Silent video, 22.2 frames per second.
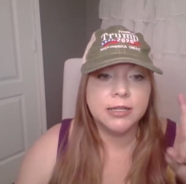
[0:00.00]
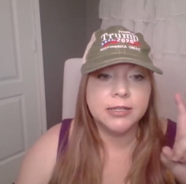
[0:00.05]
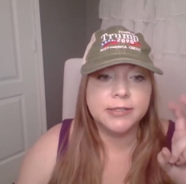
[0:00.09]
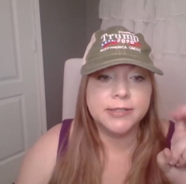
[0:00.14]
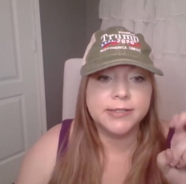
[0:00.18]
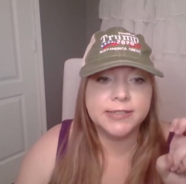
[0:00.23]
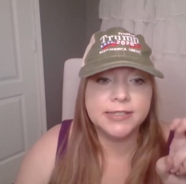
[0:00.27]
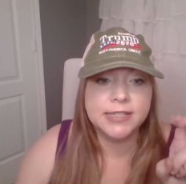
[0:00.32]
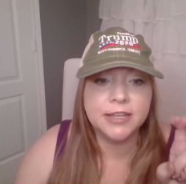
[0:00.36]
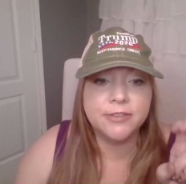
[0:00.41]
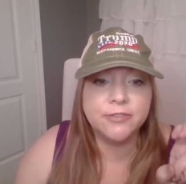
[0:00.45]

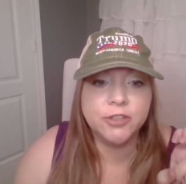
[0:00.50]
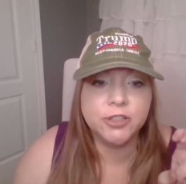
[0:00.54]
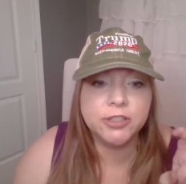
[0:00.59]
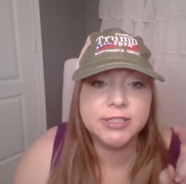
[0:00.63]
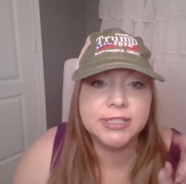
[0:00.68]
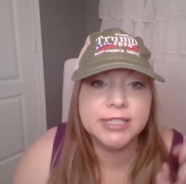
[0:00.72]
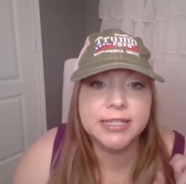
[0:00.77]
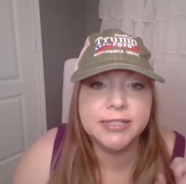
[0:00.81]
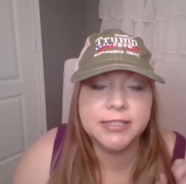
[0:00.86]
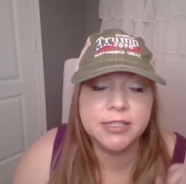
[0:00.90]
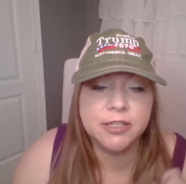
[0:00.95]
civil
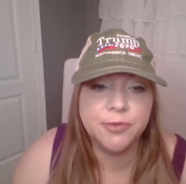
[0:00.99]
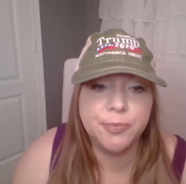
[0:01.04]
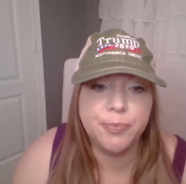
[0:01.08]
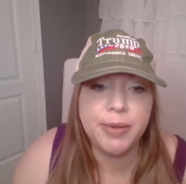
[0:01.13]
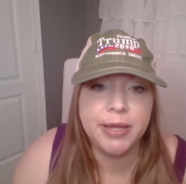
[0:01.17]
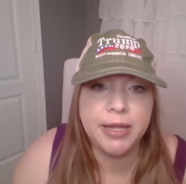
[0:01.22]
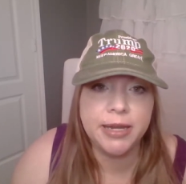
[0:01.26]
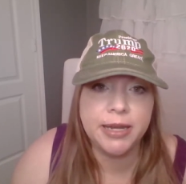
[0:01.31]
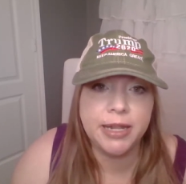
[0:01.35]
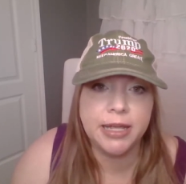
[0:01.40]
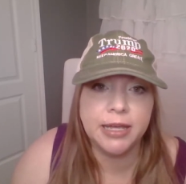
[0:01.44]

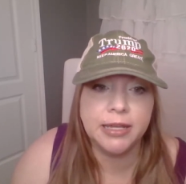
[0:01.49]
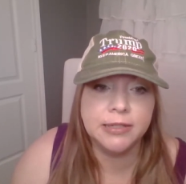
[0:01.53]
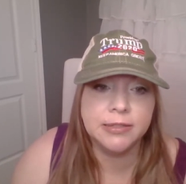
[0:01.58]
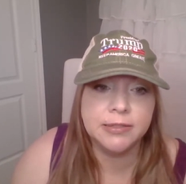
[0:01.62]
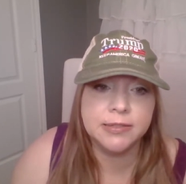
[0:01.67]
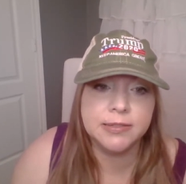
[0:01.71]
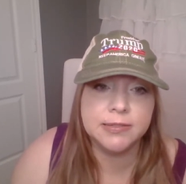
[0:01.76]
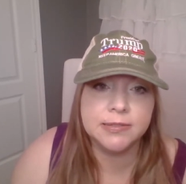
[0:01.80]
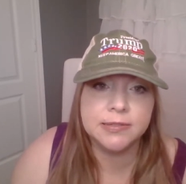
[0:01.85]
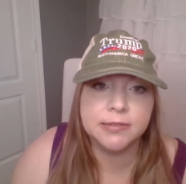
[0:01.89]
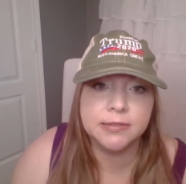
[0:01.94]

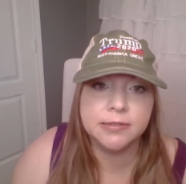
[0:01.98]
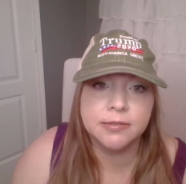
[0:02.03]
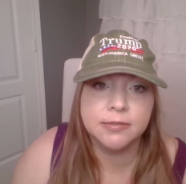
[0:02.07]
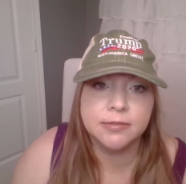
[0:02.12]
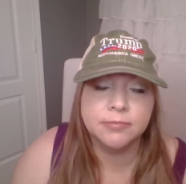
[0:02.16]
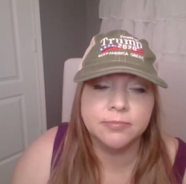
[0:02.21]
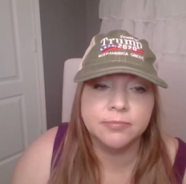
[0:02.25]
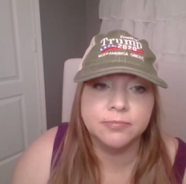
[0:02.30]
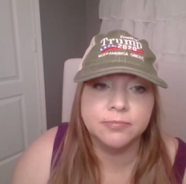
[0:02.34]
disobedience